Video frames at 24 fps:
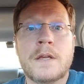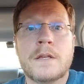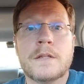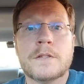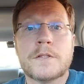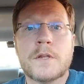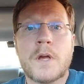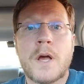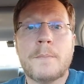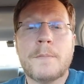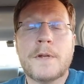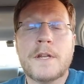
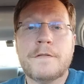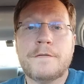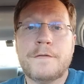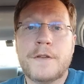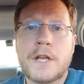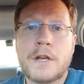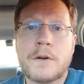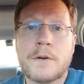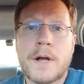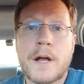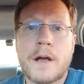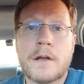So I'm going to
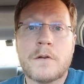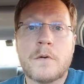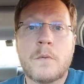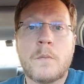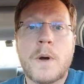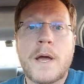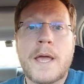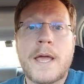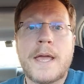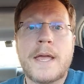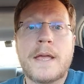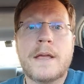figure out a
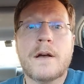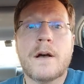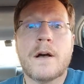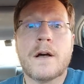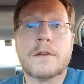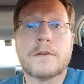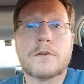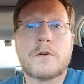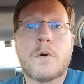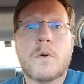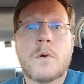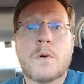way
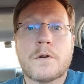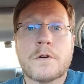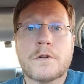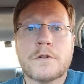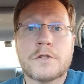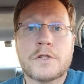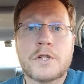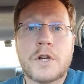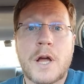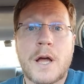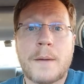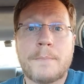on
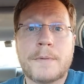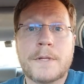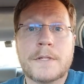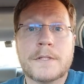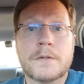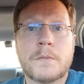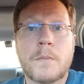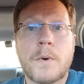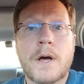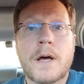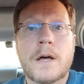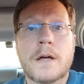Cornershop
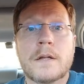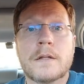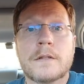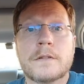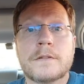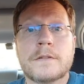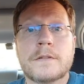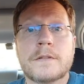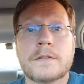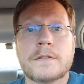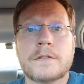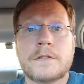as
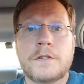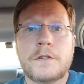well